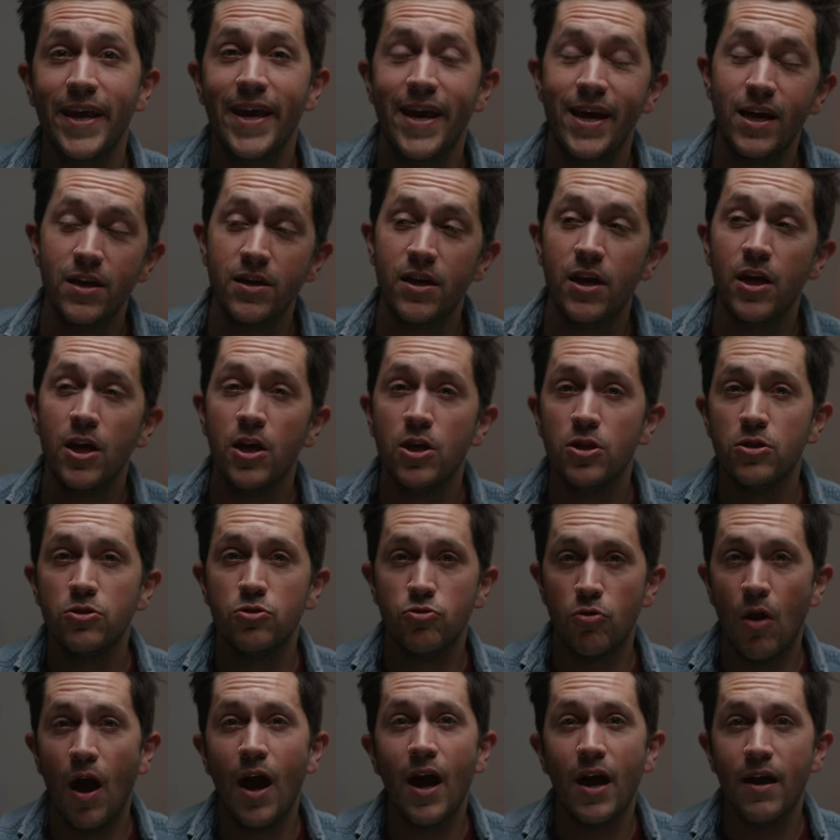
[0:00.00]
can
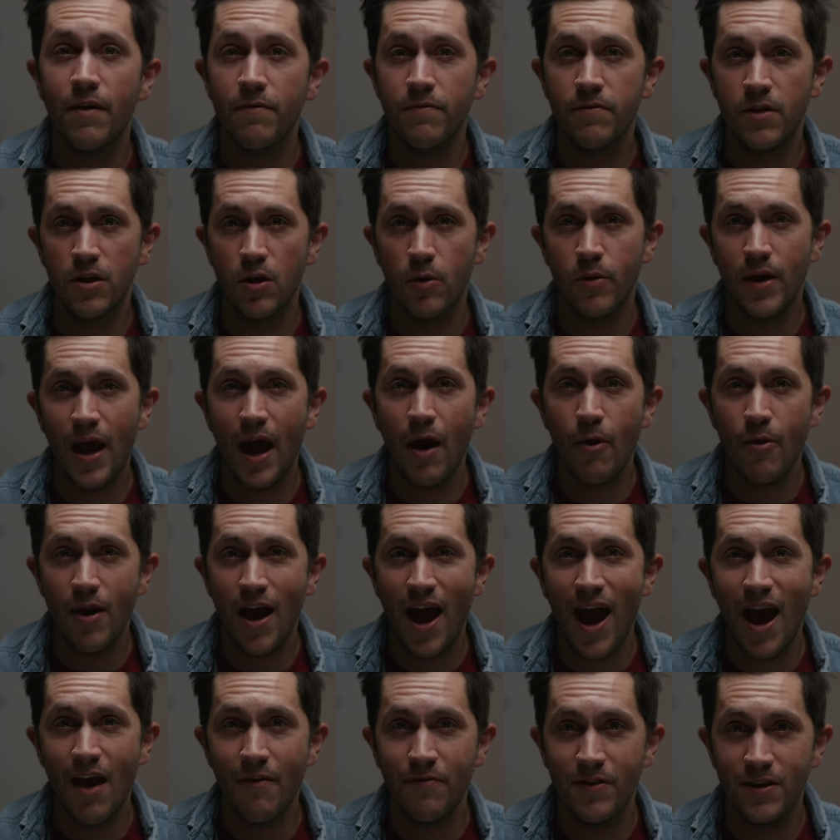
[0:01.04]
drive, you know, an hour and a
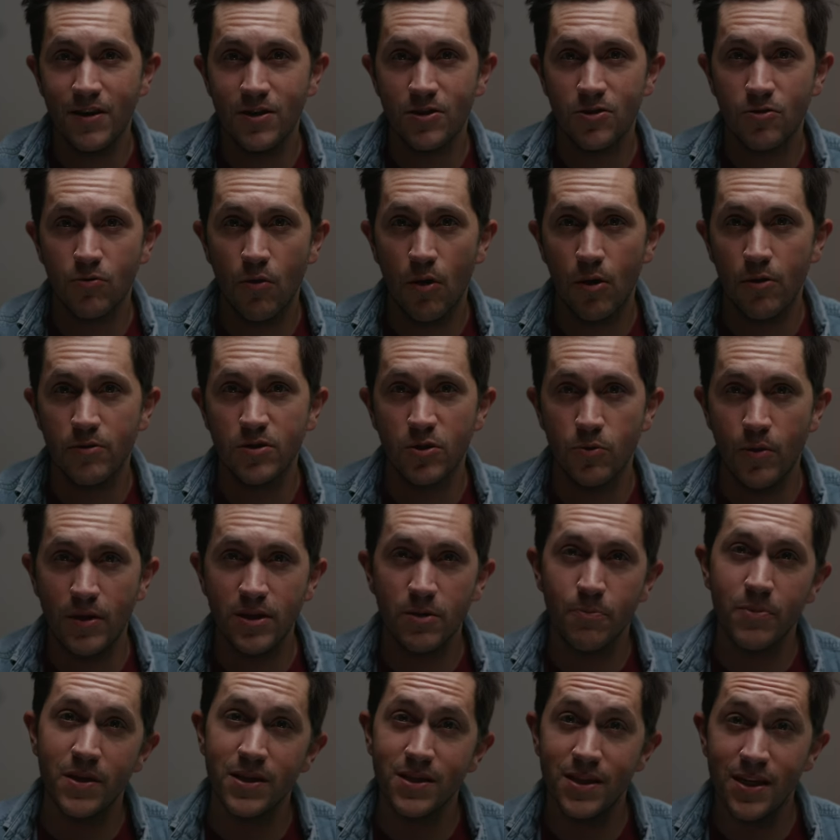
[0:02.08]
half into Toronto to rent
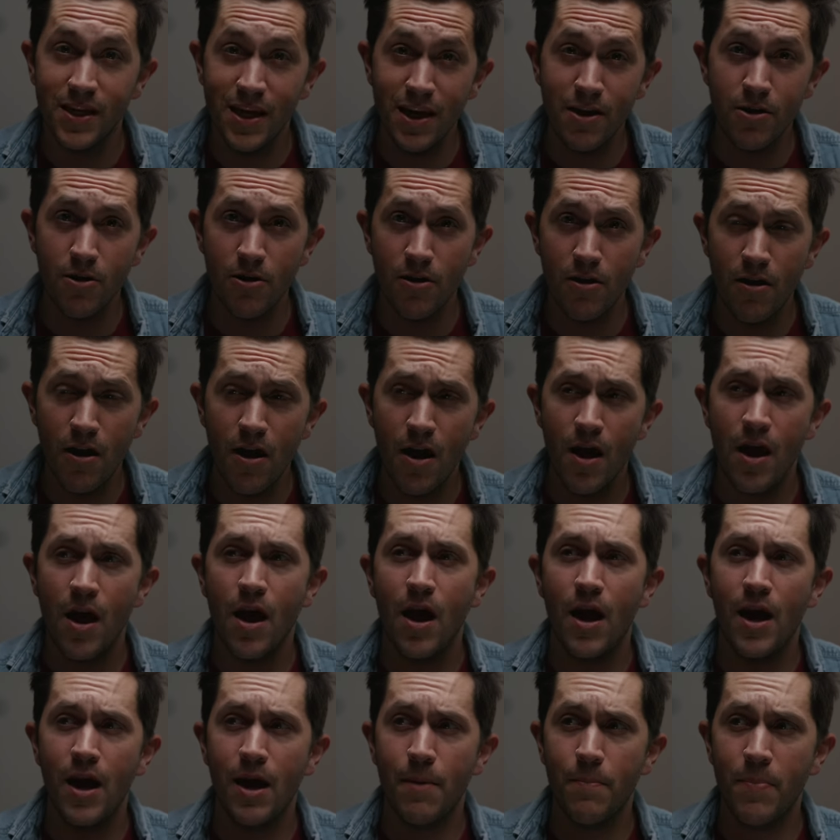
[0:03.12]
a piece of gear,
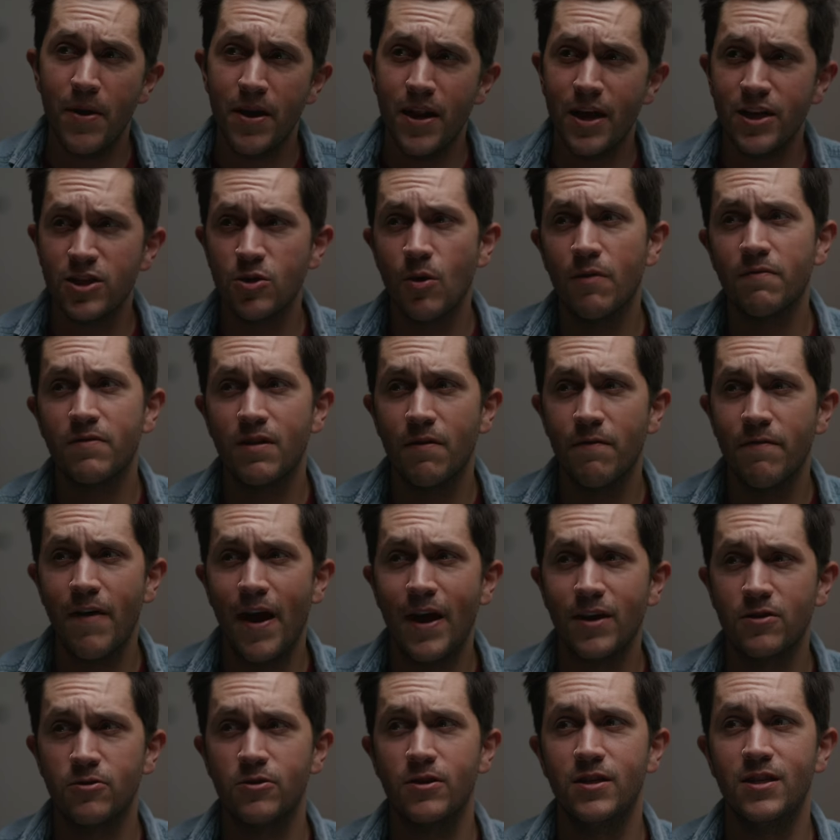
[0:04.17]
but I do have to
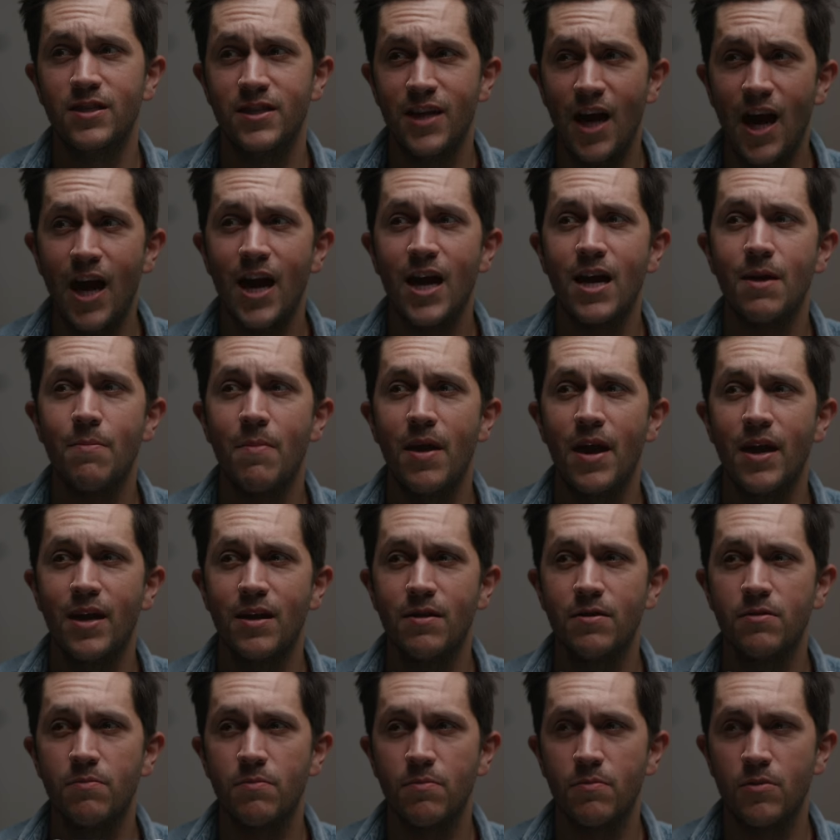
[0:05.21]
factor in time
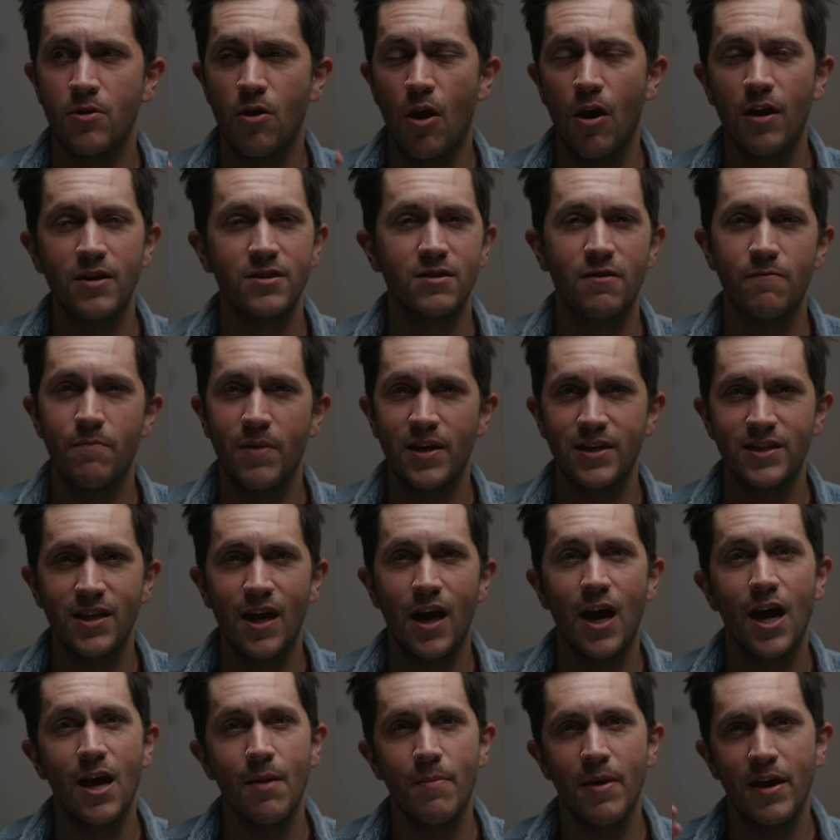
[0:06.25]
and cost of my
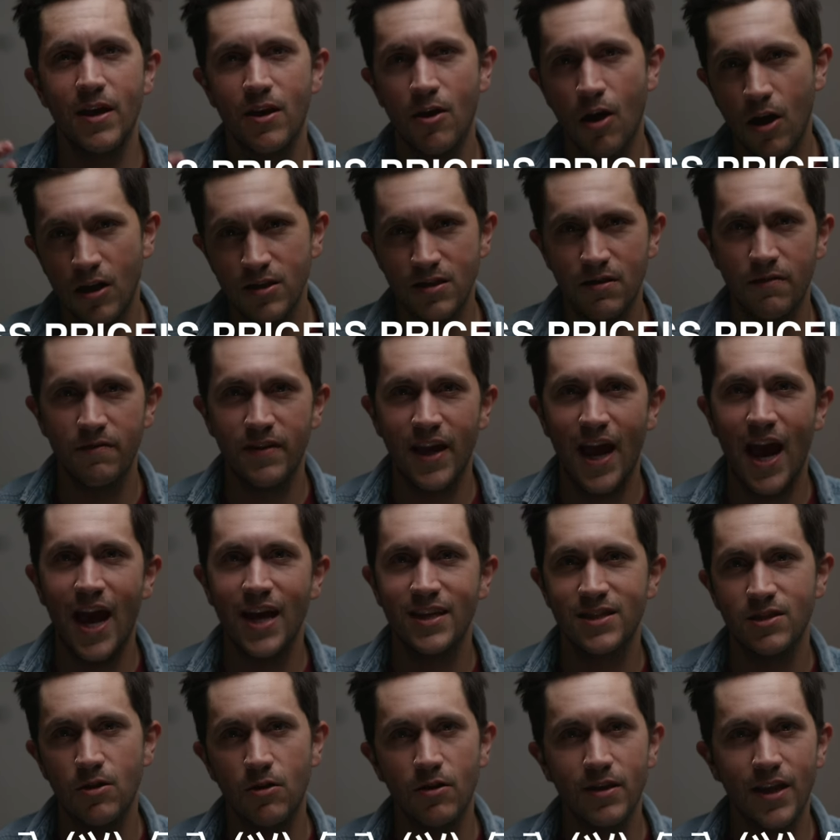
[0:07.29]
time and cost of
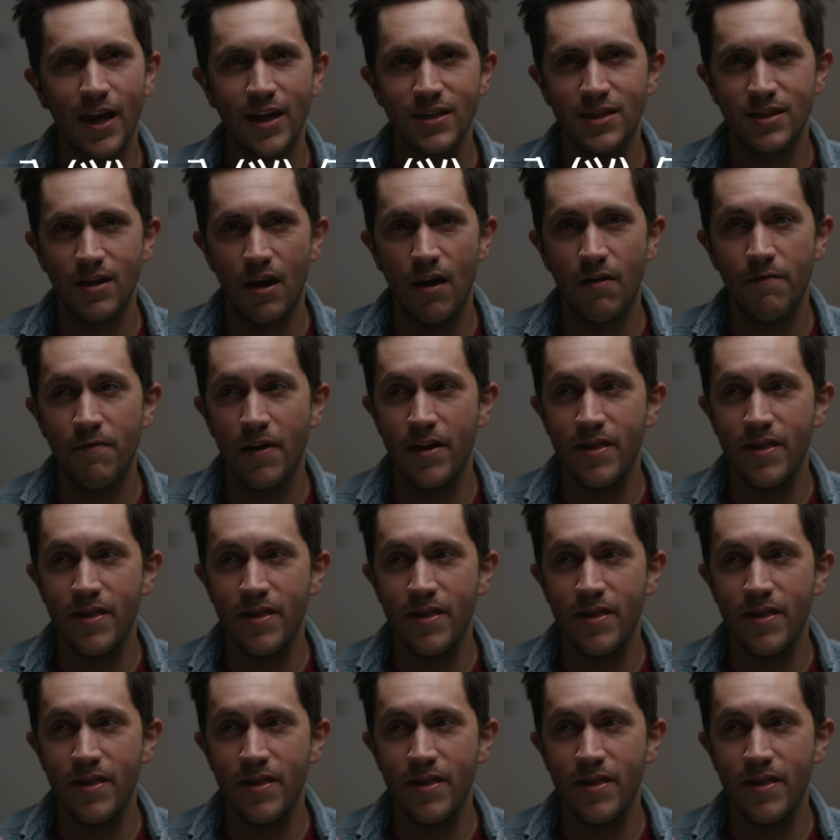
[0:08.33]
gas and all that stuff.